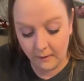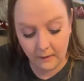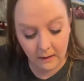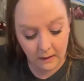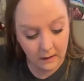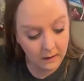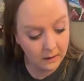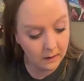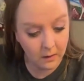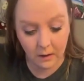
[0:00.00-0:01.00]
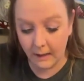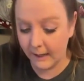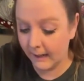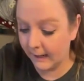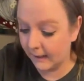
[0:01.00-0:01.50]
and then our
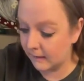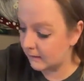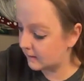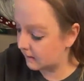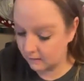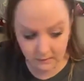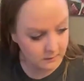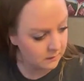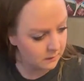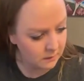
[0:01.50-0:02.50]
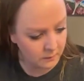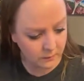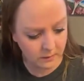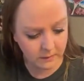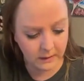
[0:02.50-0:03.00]
hat.
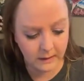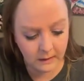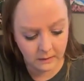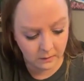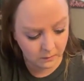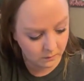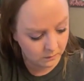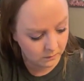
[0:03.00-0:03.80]
Where did my hat go?